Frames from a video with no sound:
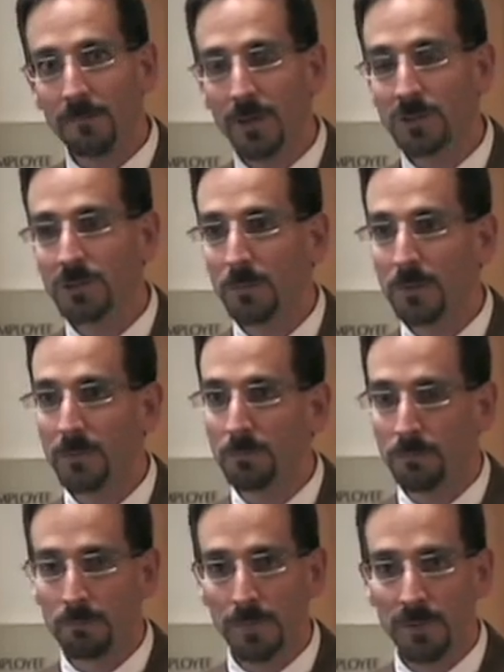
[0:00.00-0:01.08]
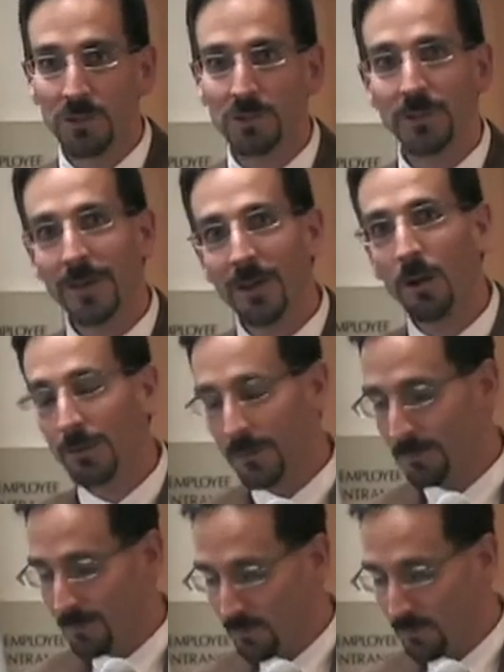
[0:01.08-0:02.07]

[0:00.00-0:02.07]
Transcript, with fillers: functional position and always